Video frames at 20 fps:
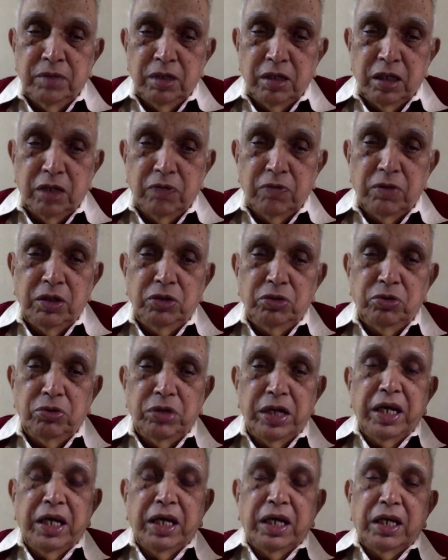Even
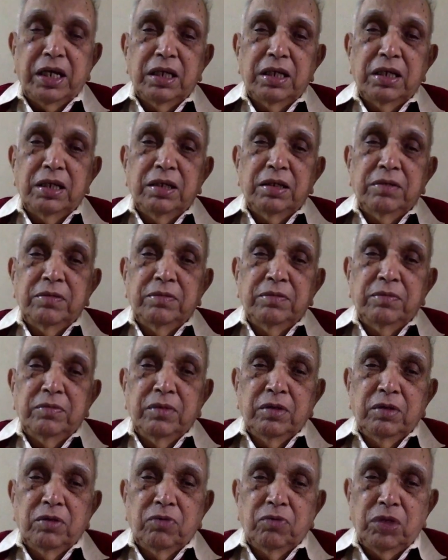today,
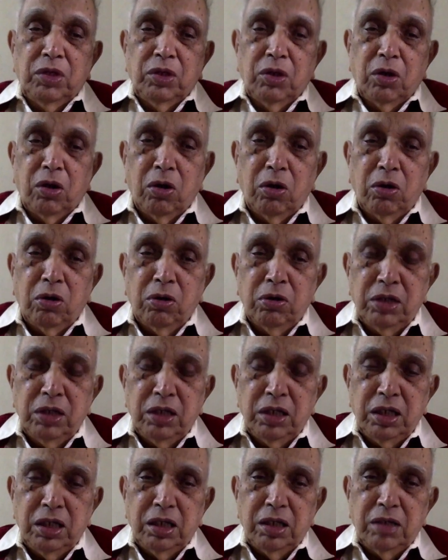with all
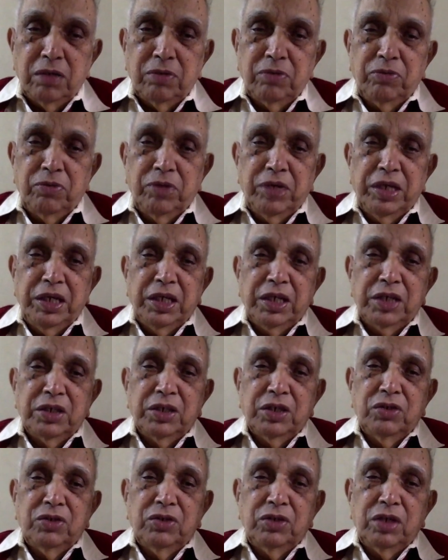the
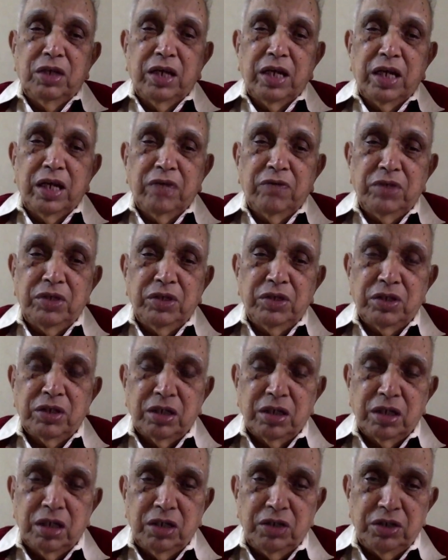variations in language,
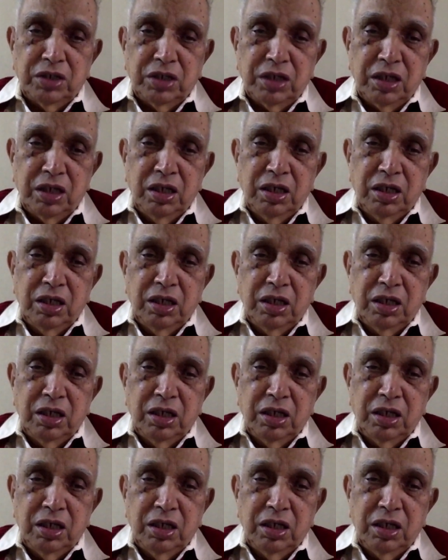culture,